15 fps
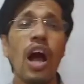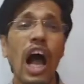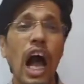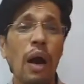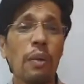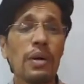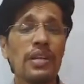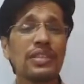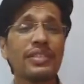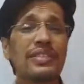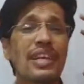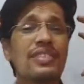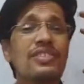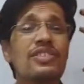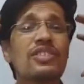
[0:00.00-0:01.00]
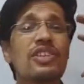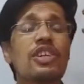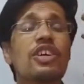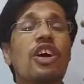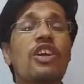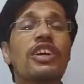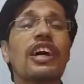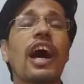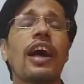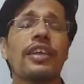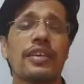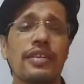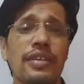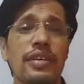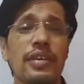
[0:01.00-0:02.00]
our sensory
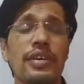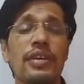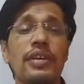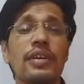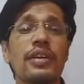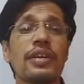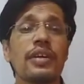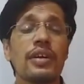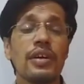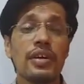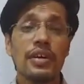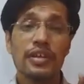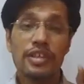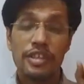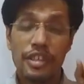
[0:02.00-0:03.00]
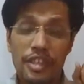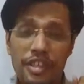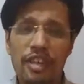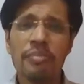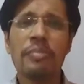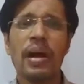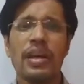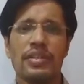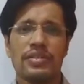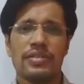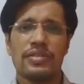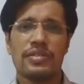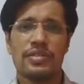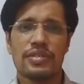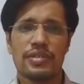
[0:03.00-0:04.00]
organ
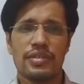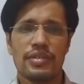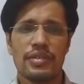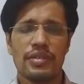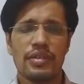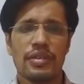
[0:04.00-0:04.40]
determines